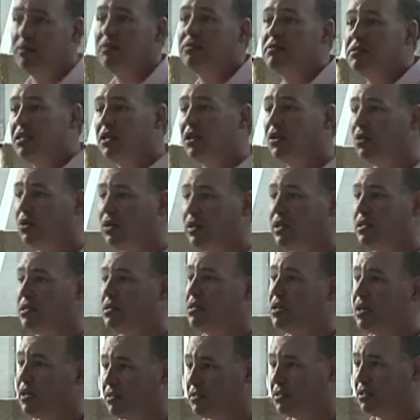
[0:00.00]
until he
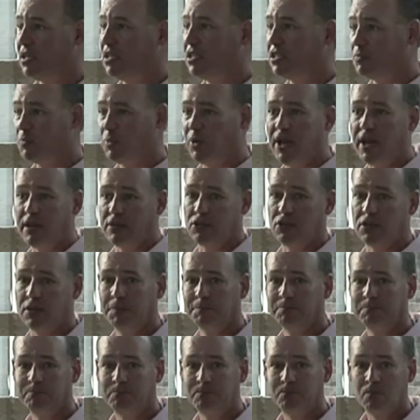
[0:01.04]
gets his pitch.
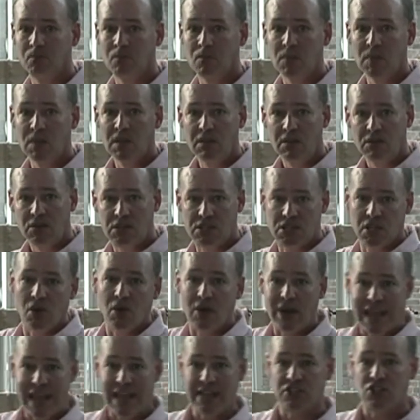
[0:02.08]
So,
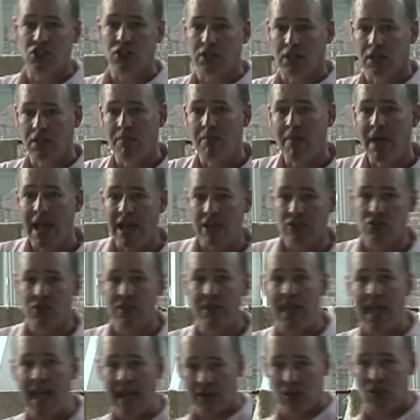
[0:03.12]
as you can imagine,
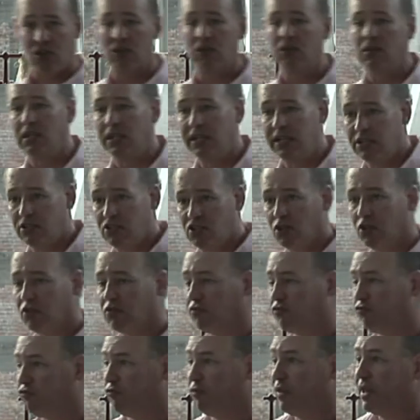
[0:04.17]
that could lead to
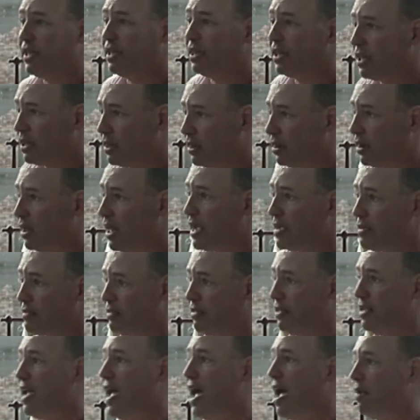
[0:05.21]
really
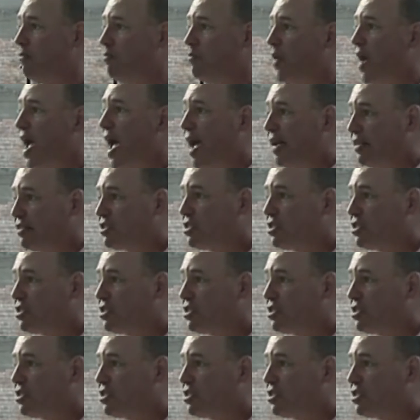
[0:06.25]
lengthy at bats.